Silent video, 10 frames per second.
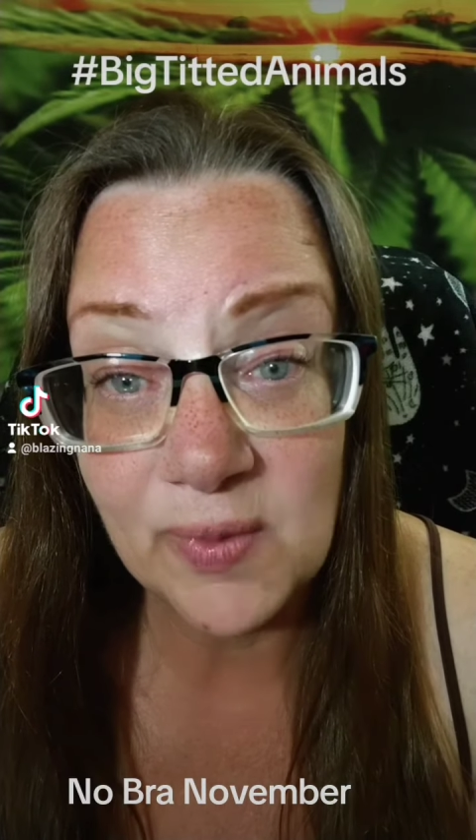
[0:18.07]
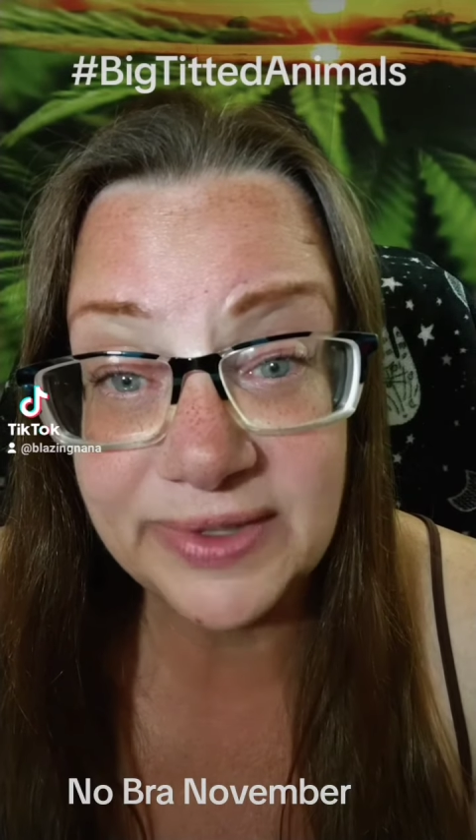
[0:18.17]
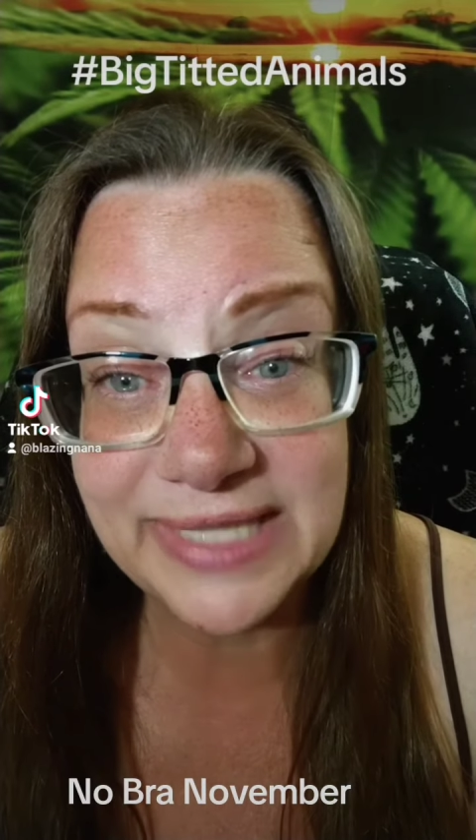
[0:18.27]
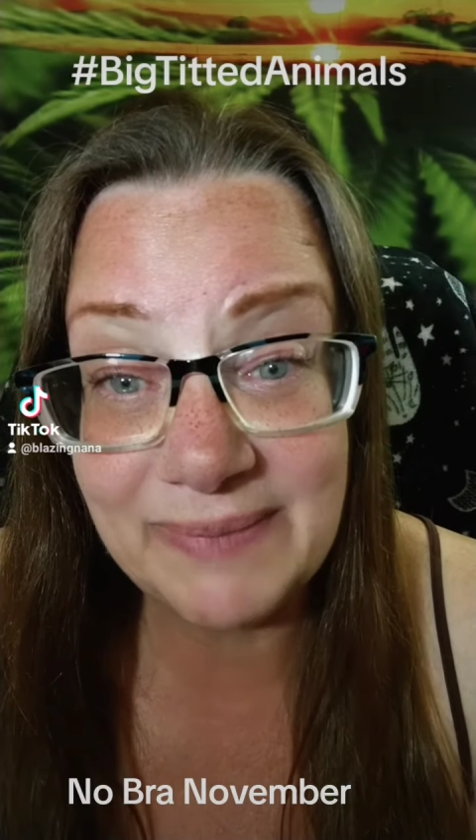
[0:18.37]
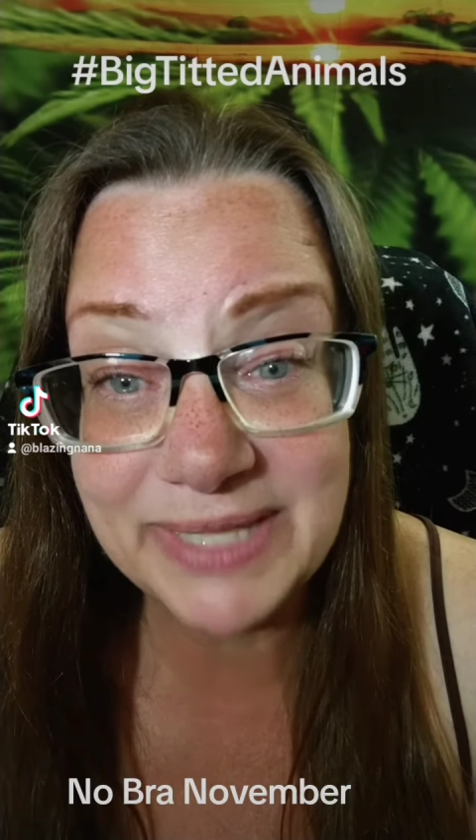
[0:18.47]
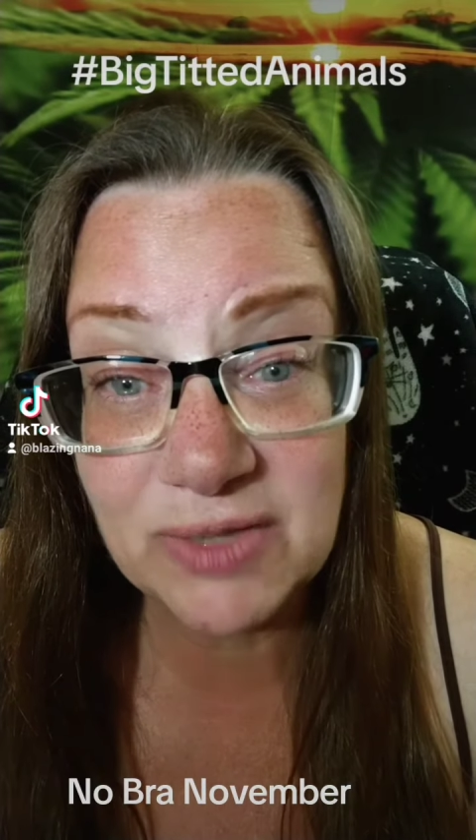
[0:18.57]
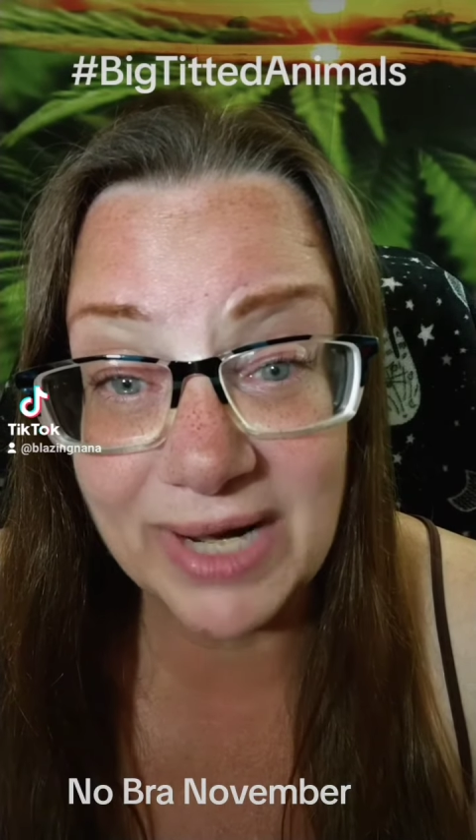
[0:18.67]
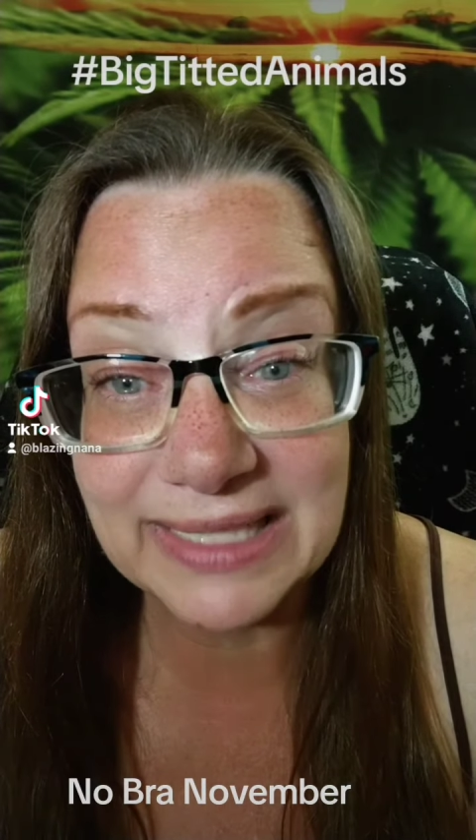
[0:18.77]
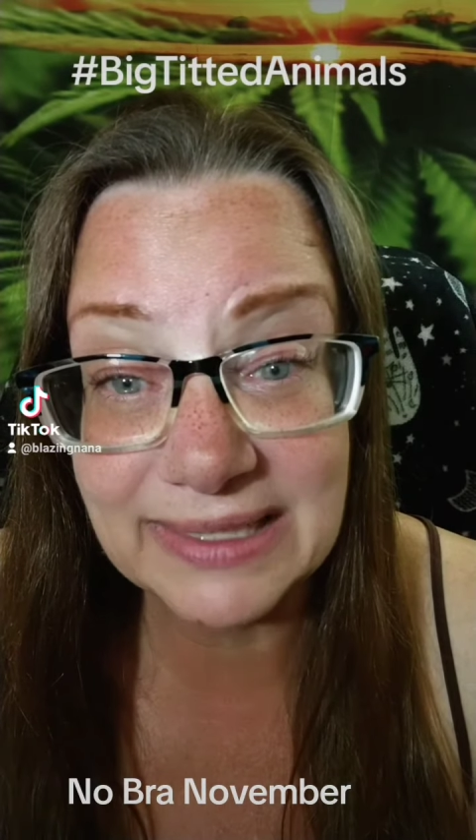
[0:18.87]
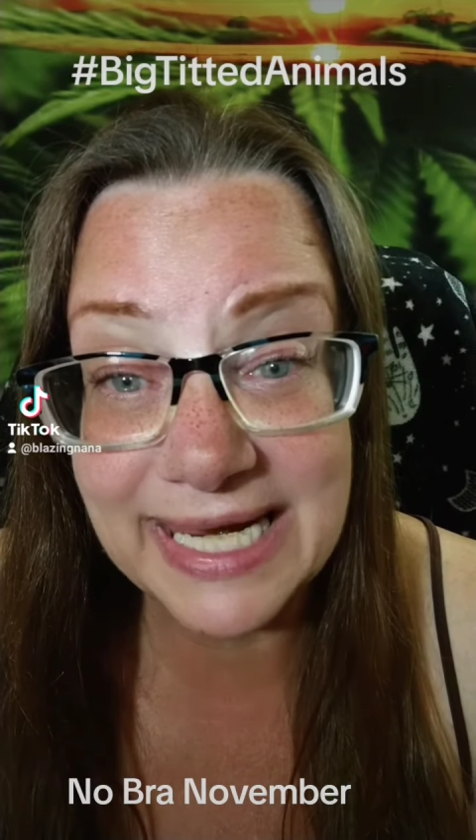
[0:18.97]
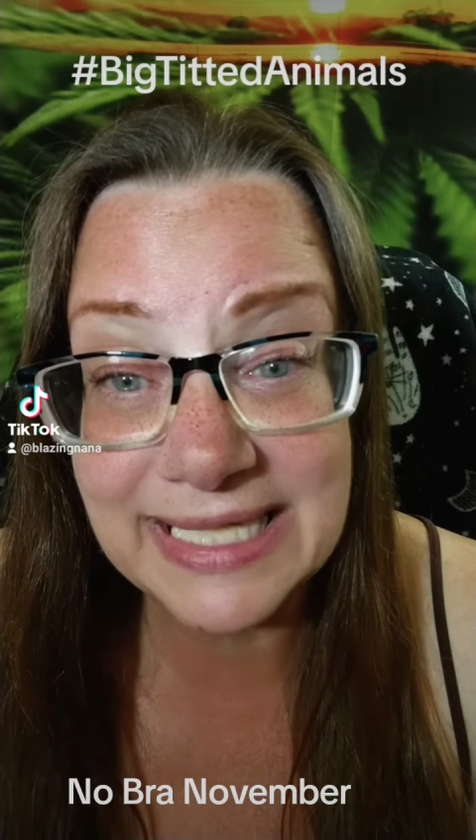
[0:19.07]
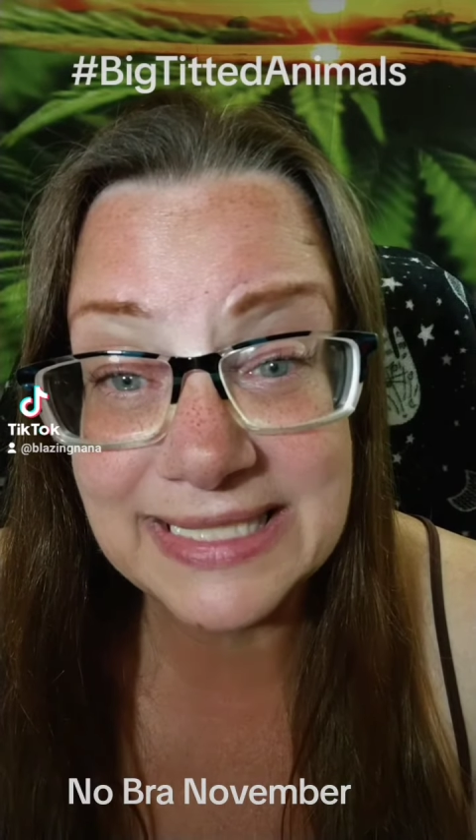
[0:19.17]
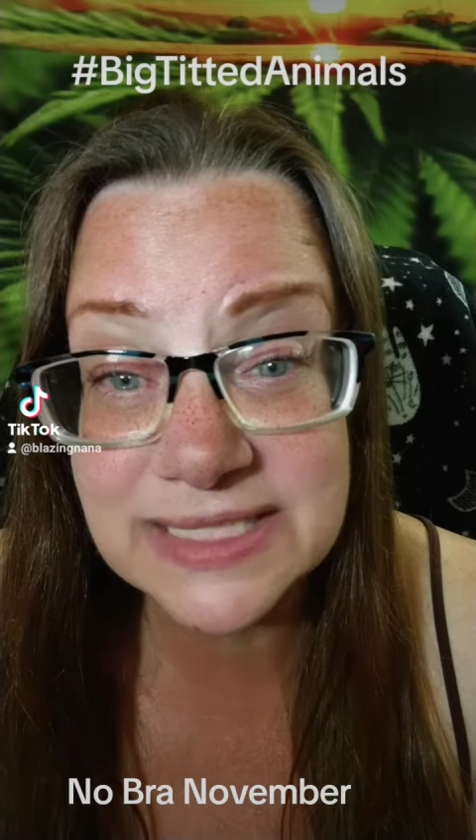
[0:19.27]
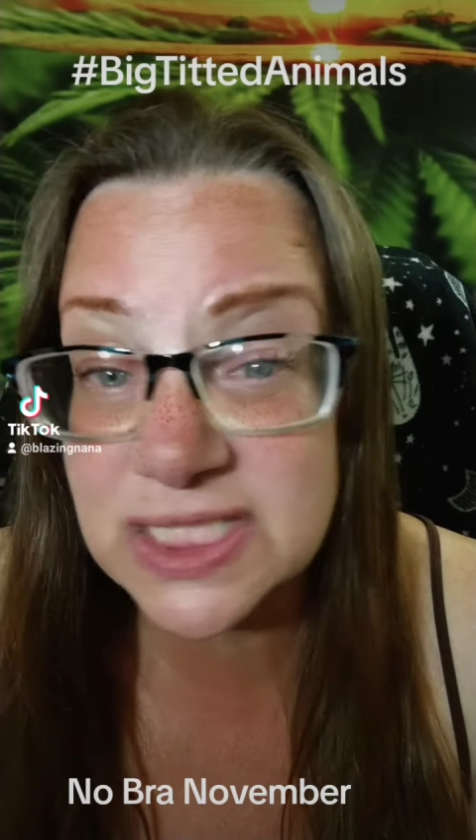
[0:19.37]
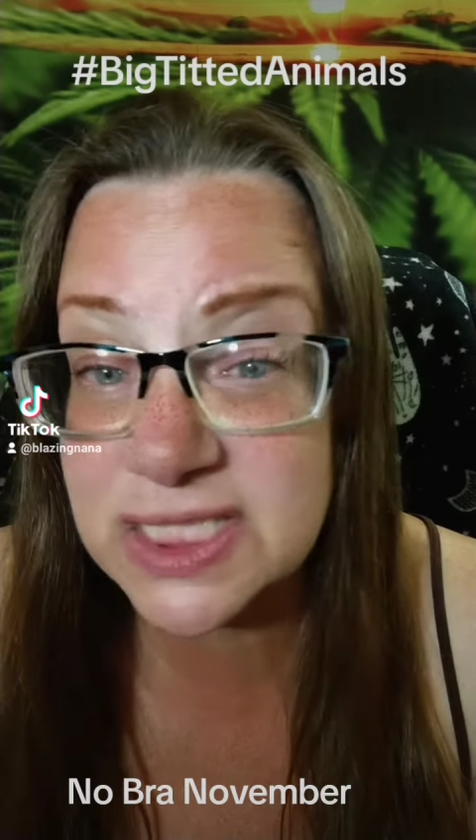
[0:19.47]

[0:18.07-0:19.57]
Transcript: Wouldn't that be great, ladies?